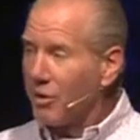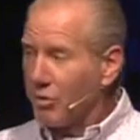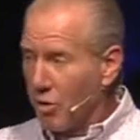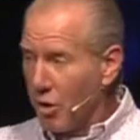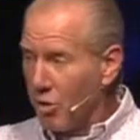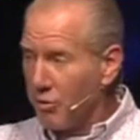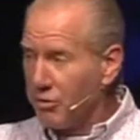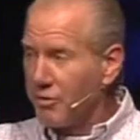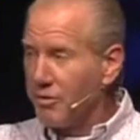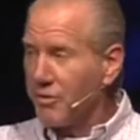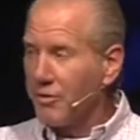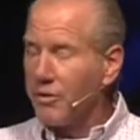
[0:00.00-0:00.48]
the
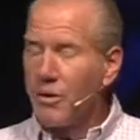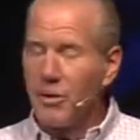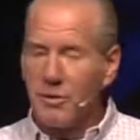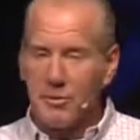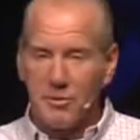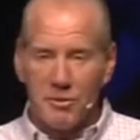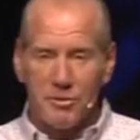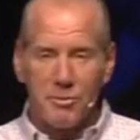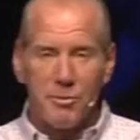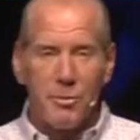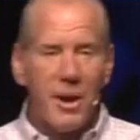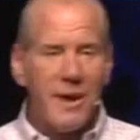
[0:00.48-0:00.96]
ghost of
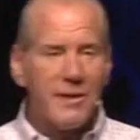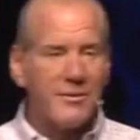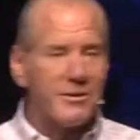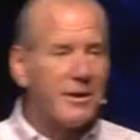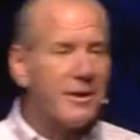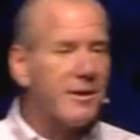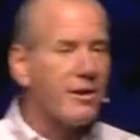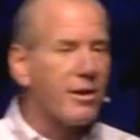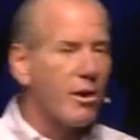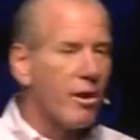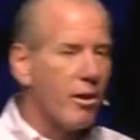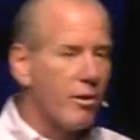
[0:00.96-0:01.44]
Christmas
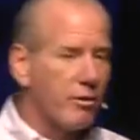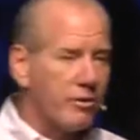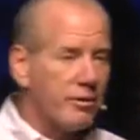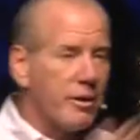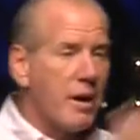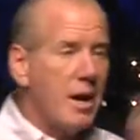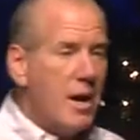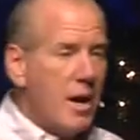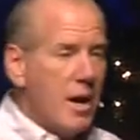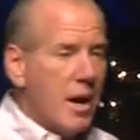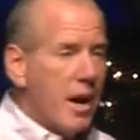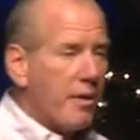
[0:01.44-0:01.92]
present, and the ghost
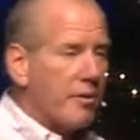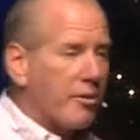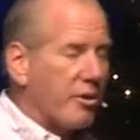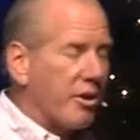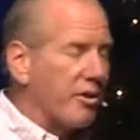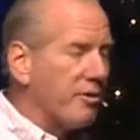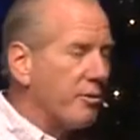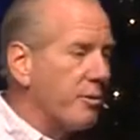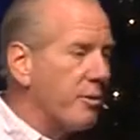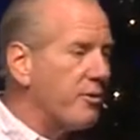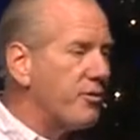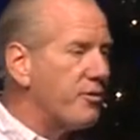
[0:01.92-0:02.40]
of
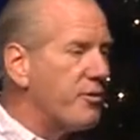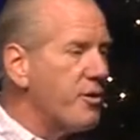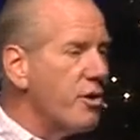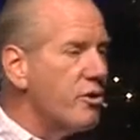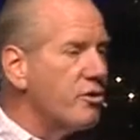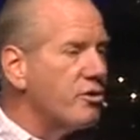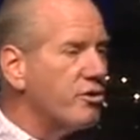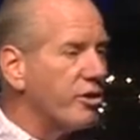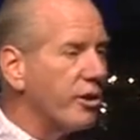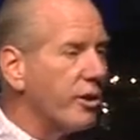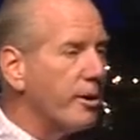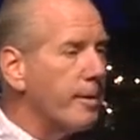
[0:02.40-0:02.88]
Christmas
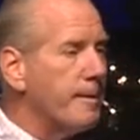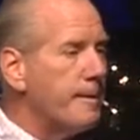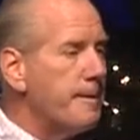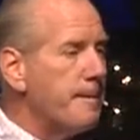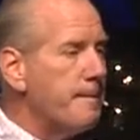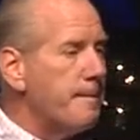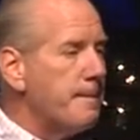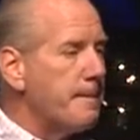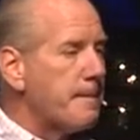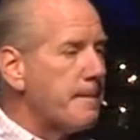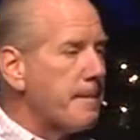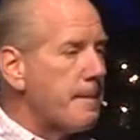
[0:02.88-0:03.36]
future.
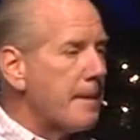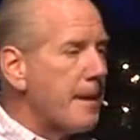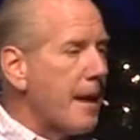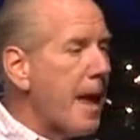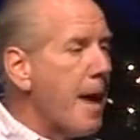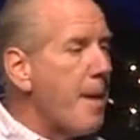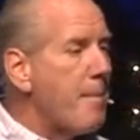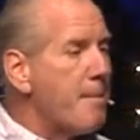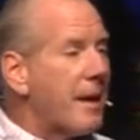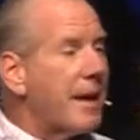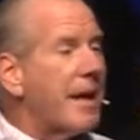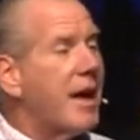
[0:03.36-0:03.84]

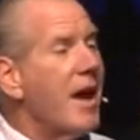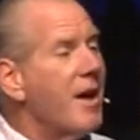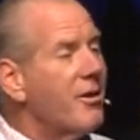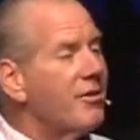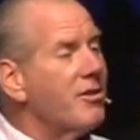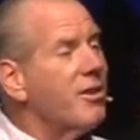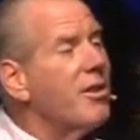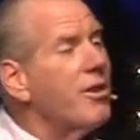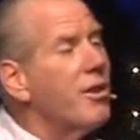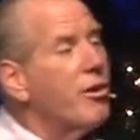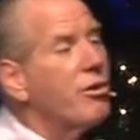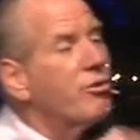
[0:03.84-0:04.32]
And
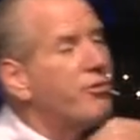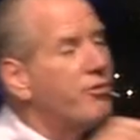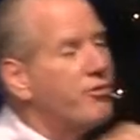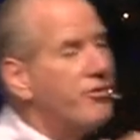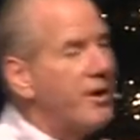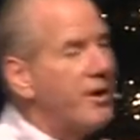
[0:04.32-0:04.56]
because of those